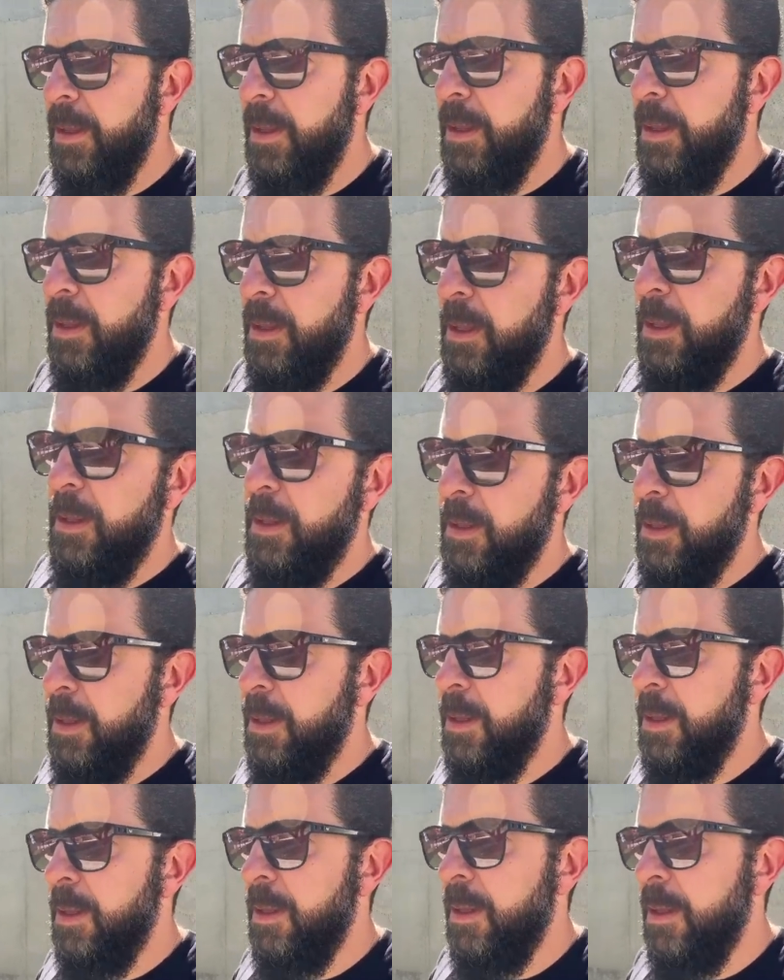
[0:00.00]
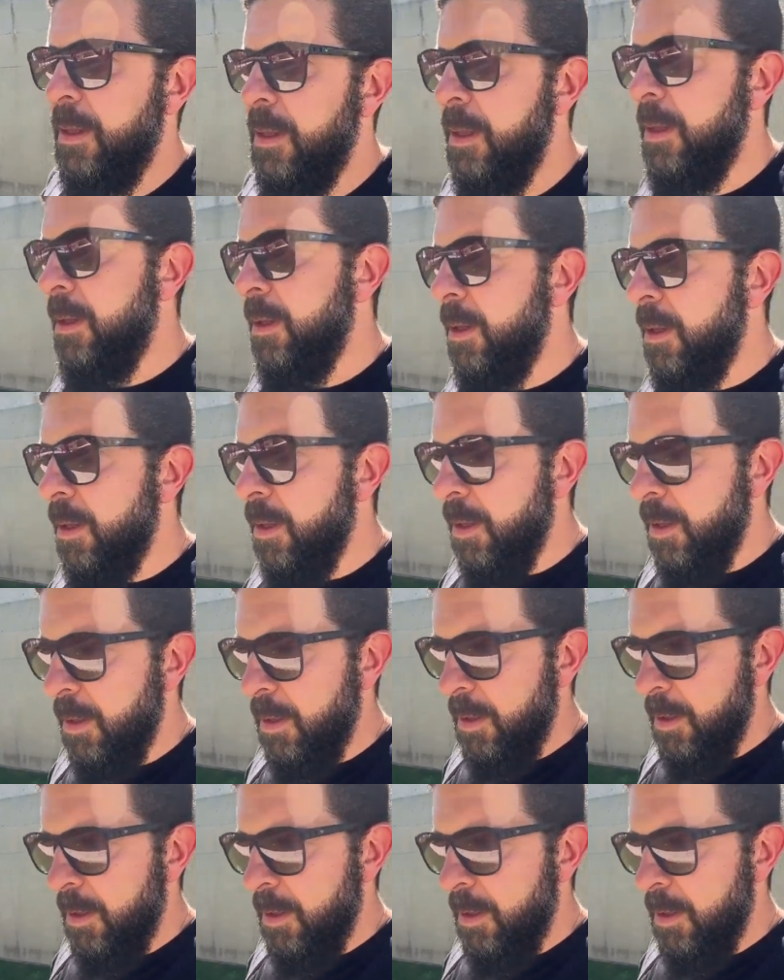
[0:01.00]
No one is speaking in this clip.